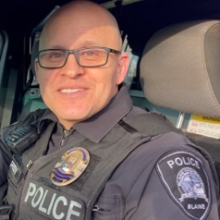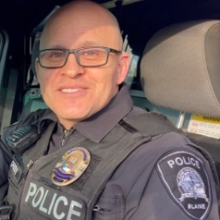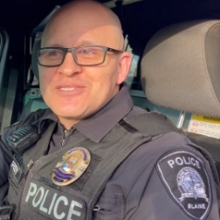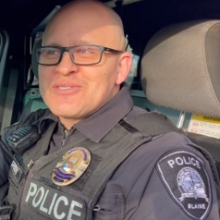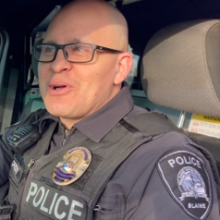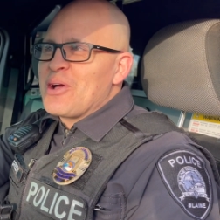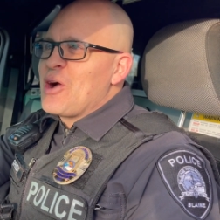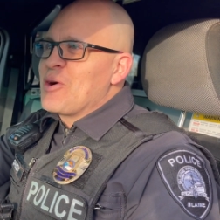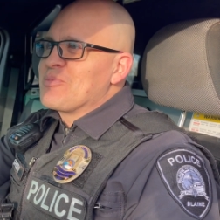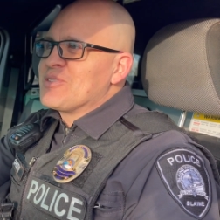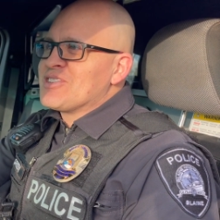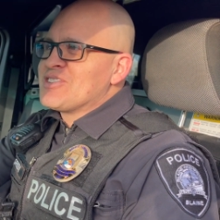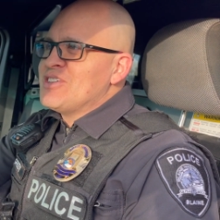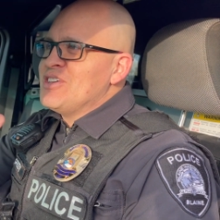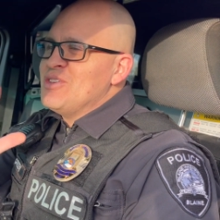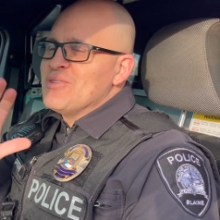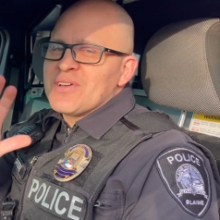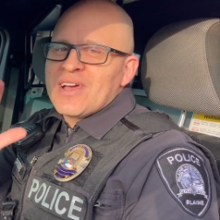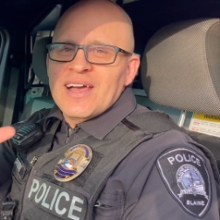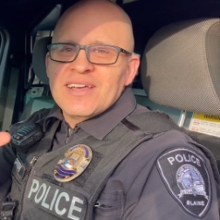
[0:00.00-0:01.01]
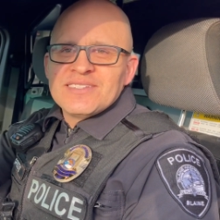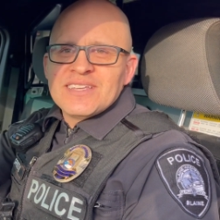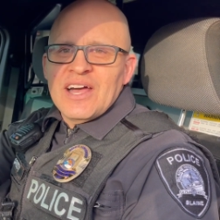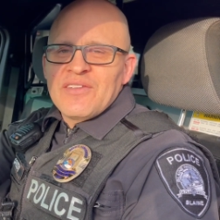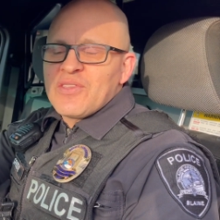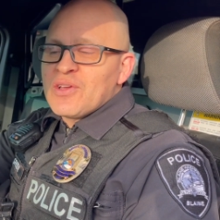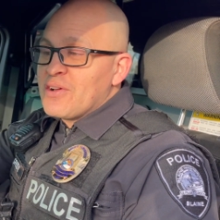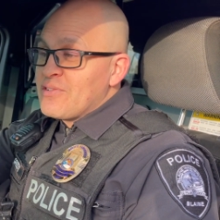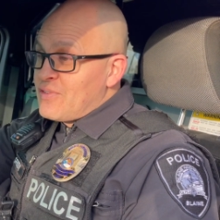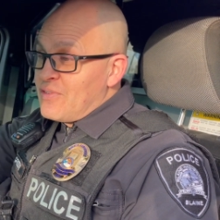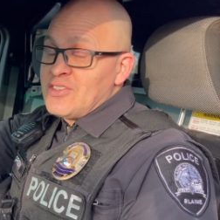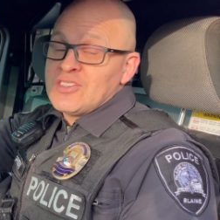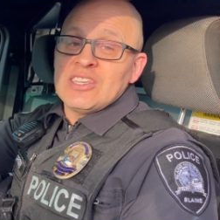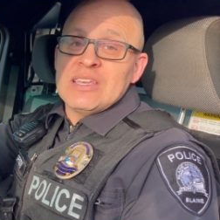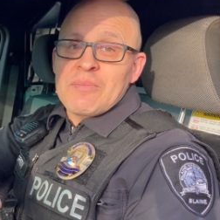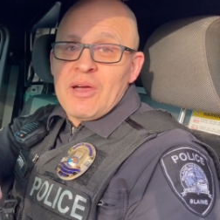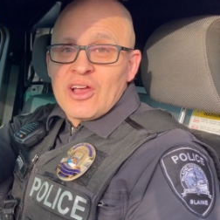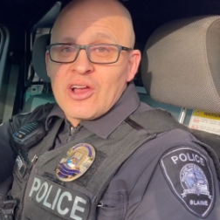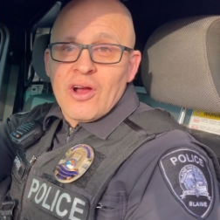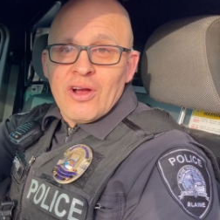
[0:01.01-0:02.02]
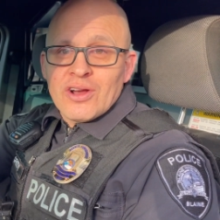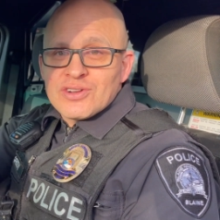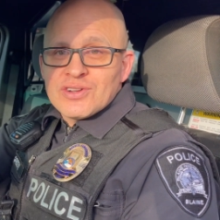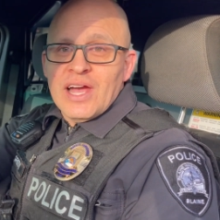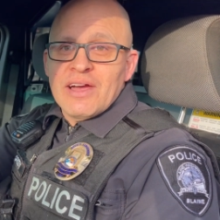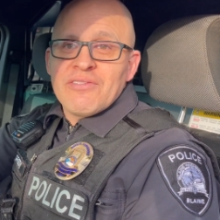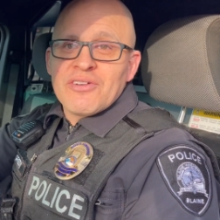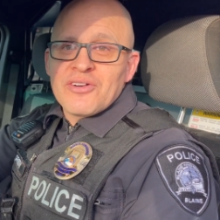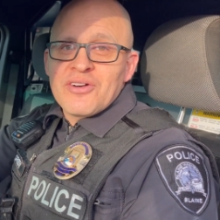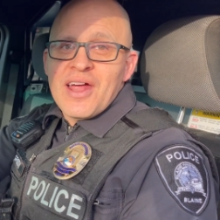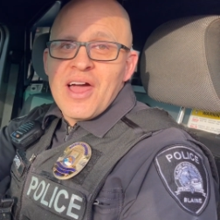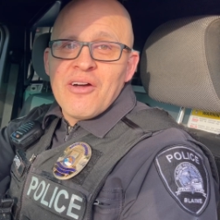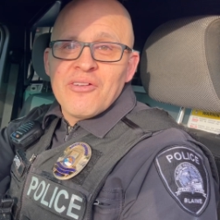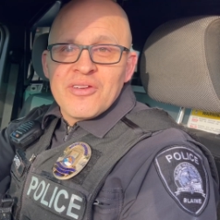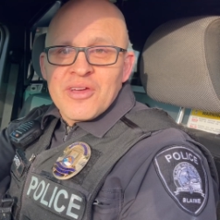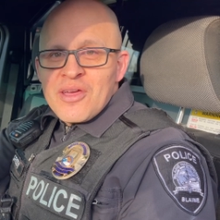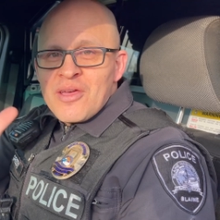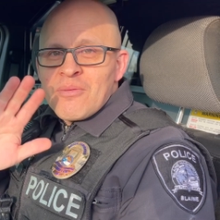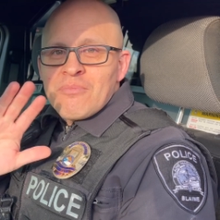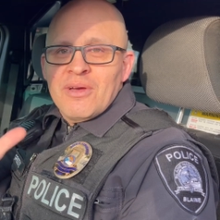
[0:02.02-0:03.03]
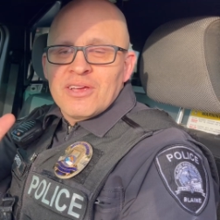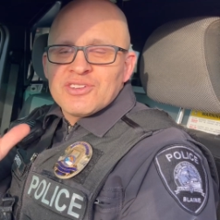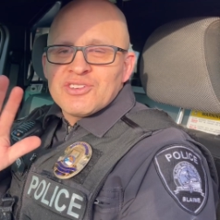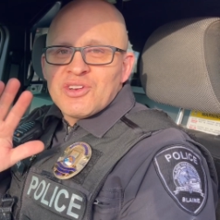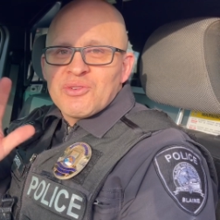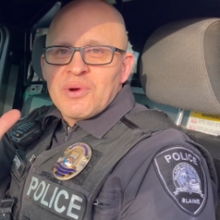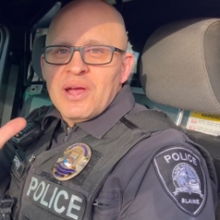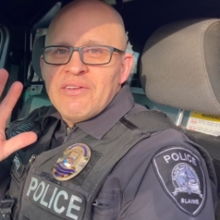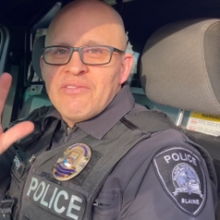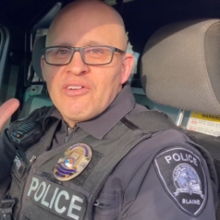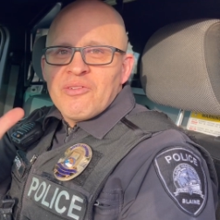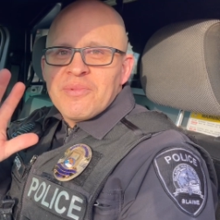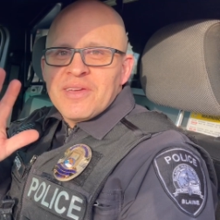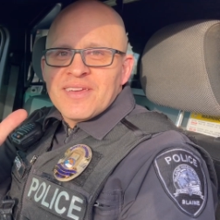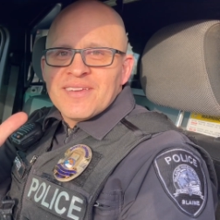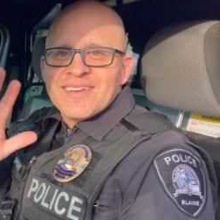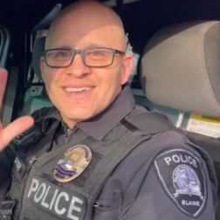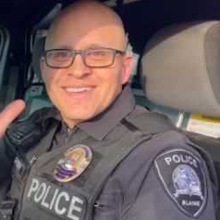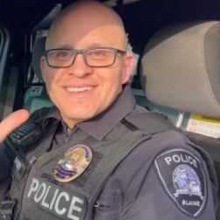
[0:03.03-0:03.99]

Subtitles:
So I hope to see you guys out there. If you see my car driving around, make sure you wave at me.